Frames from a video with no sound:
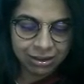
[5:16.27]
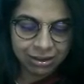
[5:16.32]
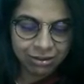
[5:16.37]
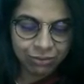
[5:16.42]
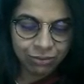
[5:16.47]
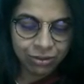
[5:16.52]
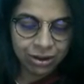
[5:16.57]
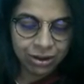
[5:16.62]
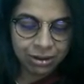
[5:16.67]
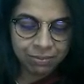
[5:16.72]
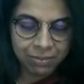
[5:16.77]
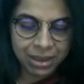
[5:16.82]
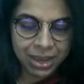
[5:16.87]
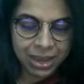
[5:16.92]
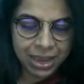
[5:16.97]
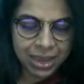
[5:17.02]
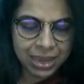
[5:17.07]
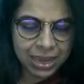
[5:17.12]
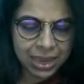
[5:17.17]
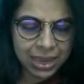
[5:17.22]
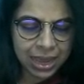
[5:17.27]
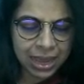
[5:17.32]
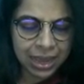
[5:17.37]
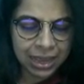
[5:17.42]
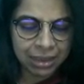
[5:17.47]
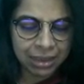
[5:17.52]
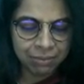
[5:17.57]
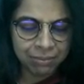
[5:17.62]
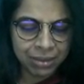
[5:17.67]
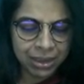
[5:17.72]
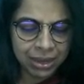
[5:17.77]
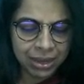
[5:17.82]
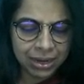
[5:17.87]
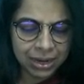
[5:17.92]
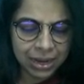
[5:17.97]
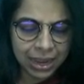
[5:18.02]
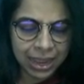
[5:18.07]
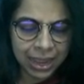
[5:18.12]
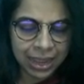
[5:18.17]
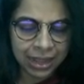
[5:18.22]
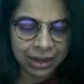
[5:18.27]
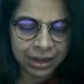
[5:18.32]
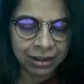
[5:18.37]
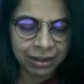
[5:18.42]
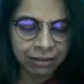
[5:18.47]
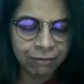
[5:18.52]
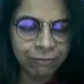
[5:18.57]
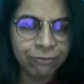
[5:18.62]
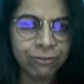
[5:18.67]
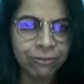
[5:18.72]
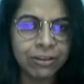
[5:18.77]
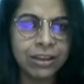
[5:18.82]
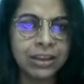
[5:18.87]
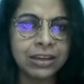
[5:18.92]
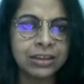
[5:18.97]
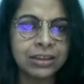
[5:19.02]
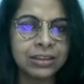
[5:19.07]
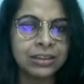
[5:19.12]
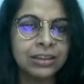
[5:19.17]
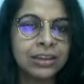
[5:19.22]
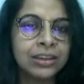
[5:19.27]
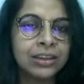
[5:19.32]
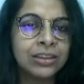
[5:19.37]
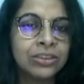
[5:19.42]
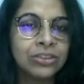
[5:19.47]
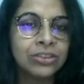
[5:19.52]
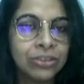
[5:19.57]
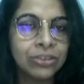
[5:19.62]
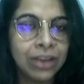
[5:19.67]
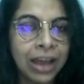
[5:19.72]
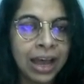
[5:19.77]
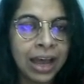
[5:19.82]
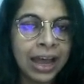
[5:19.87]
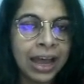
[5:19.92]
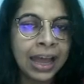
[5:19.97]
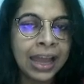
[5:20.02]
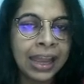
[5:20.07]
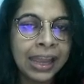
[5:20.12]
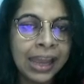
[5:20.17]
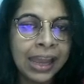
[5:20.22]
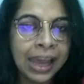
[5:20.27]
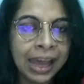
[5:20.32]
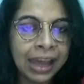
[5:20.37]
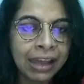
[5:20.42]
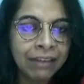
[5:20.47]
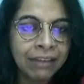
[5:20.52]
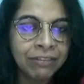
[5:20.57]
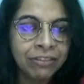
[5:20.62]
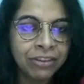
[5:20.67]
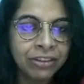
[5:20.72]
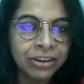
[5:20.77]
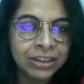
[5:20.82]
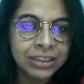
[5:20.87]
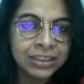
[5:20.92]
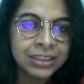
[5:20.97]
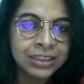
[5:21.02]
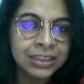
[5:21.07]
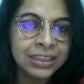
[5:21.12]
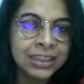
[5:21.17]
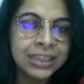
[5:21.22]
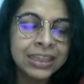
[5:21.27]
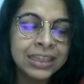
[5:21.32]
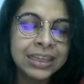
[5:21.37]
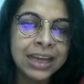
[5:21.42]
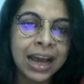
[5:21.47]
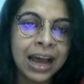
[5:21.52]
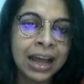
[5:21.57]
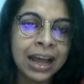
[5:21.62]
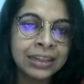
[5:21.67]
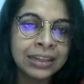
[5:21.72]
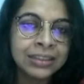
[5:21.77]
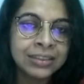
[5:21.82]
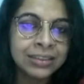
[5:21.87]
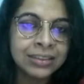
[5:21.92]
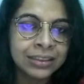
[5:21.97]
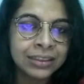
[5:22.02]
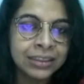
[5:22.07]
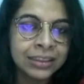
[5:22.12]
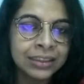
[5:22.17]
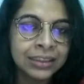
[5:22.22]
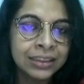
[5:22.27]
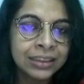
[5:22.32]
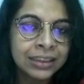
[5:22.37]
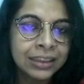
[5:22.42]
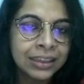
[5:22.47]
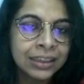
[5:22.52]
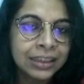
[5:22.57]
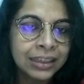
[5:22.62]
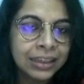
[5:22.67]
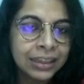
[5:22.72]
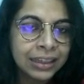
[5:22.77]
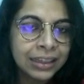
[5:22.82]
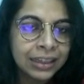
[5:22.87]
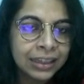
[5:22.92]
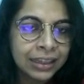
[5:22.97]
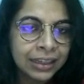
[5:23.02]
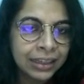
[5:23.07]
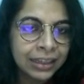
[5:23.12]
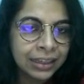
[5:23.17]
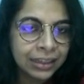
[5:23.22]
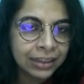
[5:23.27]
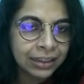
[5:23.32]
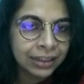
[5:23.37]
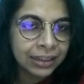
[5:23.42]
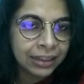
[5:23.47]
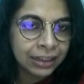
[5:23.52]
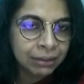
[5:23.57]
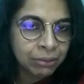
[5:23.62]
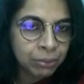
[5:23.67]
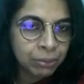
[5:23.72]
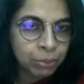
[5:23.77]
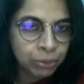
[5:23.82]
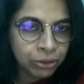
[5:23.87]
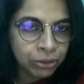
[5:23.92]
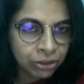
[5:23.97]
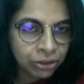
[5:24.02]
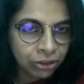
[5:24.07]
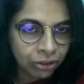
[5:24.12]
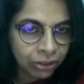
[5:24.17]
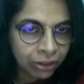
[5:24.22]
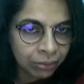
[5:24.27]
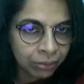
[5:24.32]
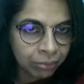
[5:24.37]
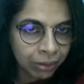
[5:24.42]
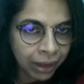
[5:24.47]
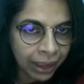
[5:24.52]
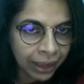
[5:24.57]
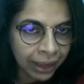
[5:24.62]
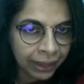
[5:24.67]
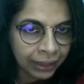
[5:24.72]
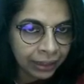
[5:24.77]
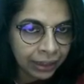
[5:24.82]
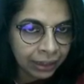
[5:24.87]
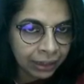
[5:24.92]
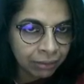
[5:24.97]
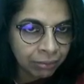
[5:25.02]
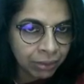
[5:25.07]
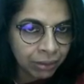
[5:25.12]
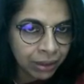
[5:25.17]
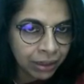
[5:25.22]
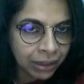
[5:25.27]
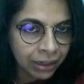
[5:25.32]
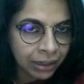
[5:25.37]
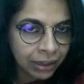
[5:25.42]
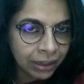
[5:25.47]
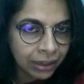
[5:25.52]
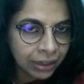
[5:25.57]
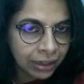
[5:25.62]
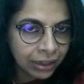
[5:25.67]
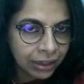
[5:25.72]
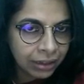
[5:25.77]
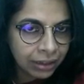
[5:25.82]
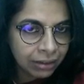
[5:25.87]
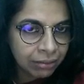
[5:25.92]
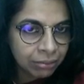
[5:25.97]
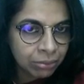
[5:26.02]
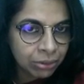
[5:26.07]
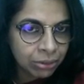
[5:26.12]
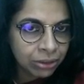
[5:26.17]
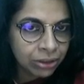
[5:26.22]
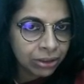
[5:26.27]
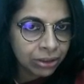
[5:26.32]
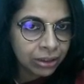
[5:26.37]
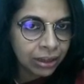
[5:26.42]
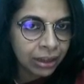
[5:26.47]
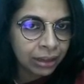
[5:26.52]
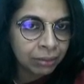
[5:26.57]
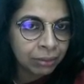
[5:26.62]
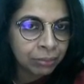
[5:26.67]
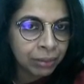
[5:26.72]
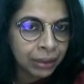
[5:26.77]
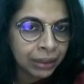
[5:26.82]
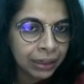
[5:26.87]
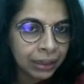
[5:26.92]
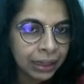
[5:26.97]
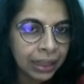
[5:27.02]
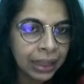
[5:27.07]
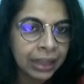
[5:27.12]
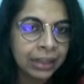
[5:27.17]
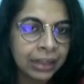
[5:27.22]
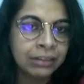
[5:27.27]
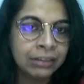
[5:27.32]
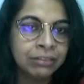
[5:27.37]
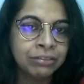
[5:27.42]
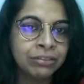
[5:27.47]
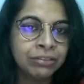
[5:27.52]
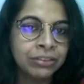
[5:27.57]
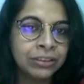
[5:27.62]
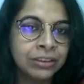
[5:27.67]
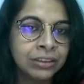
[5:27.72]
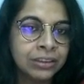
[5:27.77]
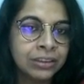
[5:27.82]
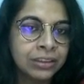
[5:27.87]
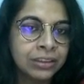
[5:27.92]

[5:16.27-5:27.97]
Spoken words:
What am I? I am an elephant. So I have written the answer here. Let me put it on the blank. Let me put it. I am an elephant.